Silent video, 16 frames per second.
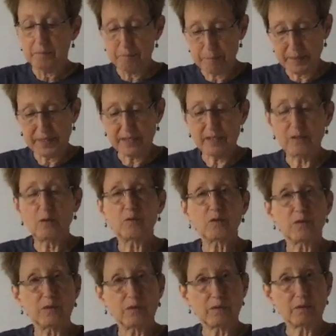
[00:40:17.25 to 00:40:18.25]
b
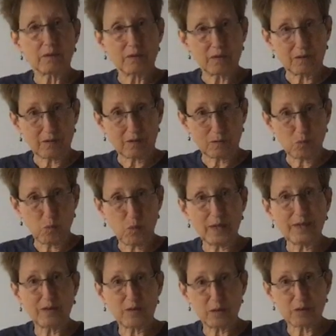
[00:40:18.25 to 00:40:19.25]
over
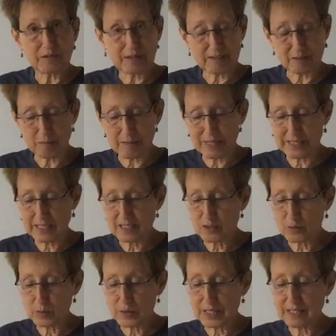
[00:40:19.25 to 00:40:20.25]
one of those x minus
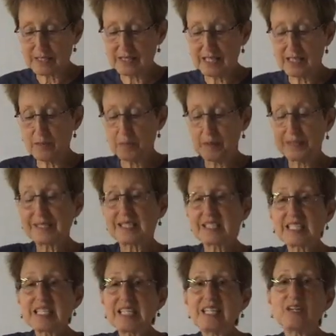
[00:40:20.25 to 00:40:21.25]
3's, and then you put a
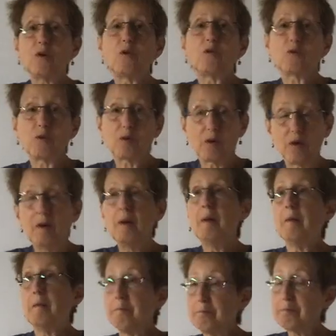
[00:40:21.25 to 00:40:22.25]
c over
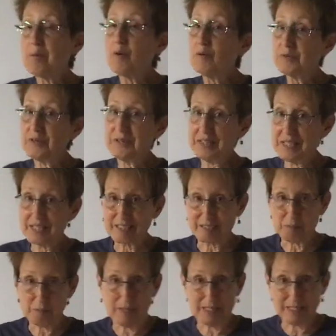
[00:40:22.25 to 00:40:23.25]
both of the
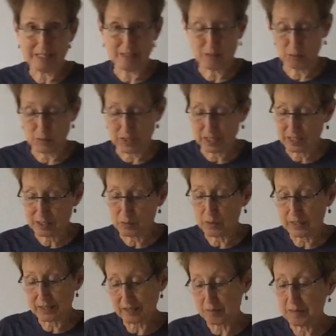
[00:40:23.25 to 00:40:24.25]
x minus 3's, so
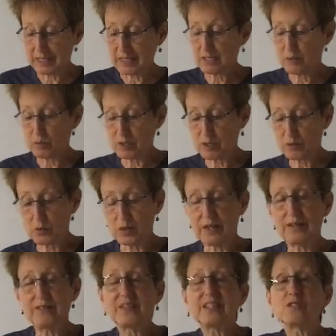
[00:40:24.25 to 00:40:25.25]
x minus 3
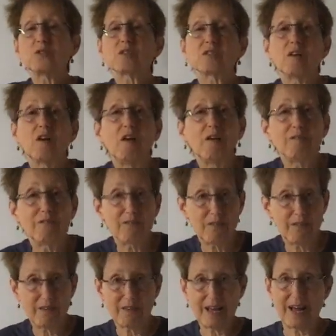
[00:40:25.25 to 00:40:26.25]
squared, and then you solve
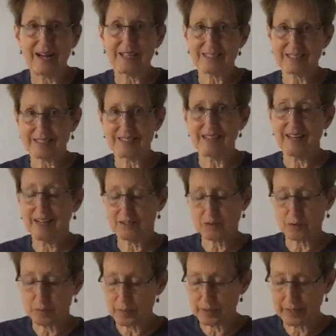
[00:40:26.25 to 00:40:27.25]
that
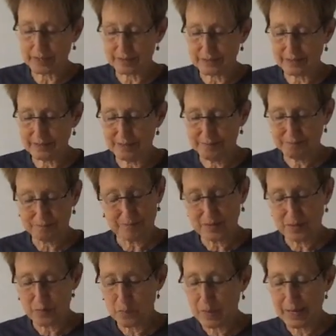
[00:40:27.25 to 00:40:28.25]
algebraically.
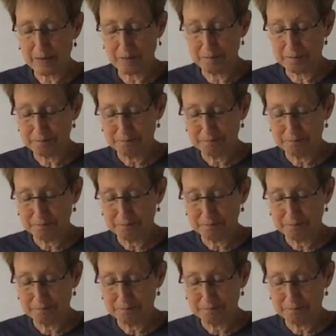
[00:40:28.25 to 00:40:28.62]
Wow.